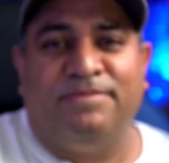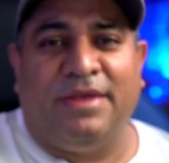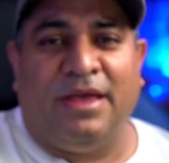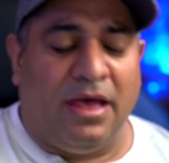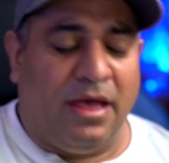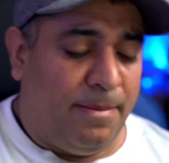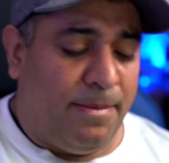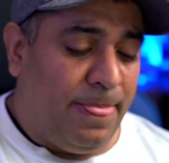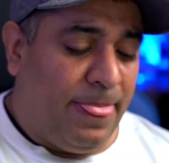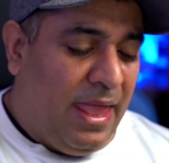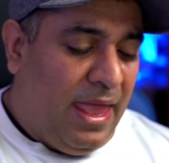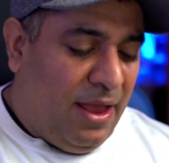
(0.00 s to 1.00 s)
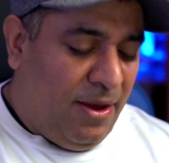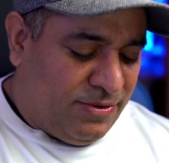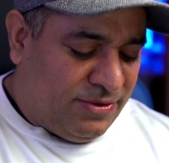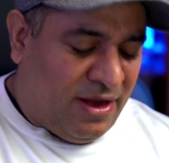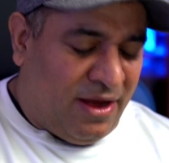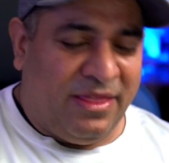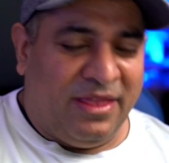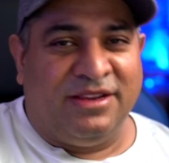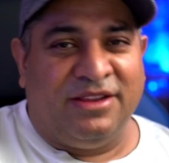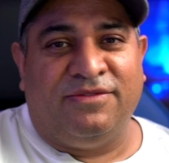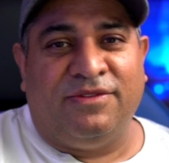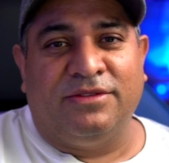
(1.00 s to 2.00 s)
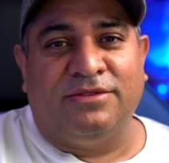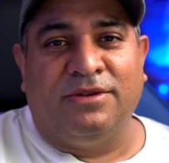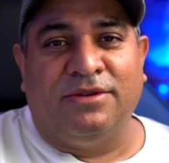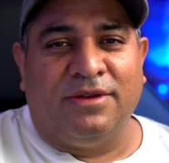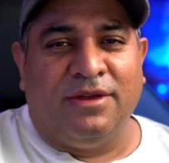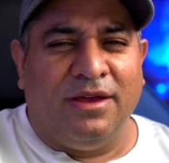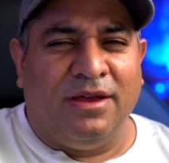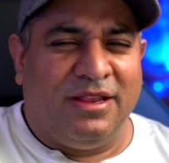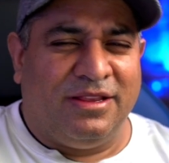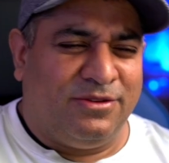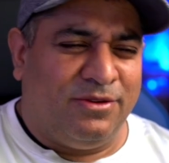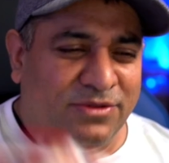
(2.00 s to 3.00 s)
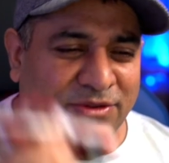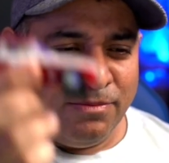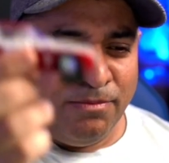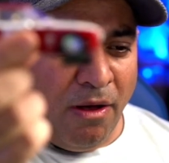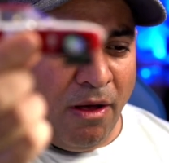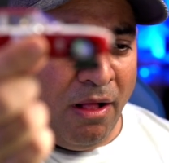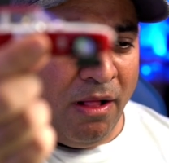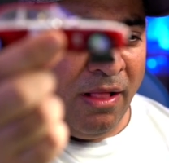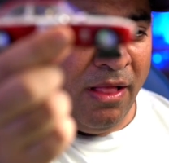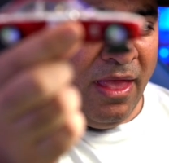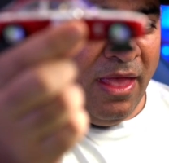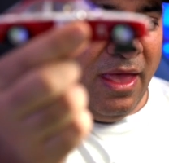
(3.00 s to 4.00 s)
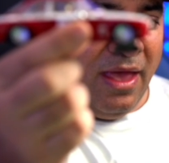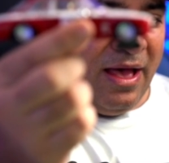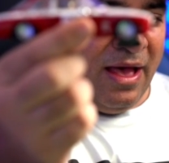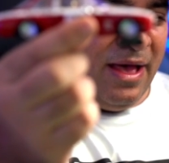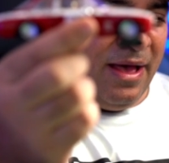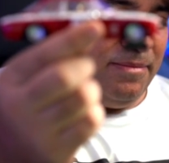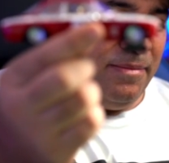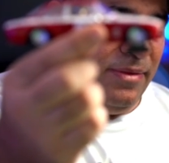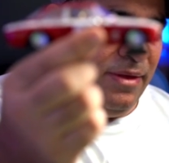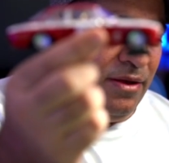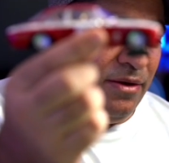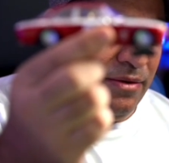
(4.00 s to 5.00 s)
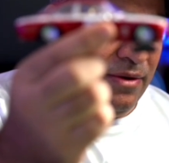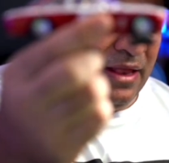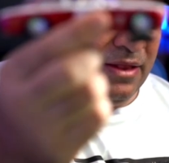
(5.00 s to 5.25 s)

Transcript: Um, it was a car that just felt so good. It's so small. Um, you know, it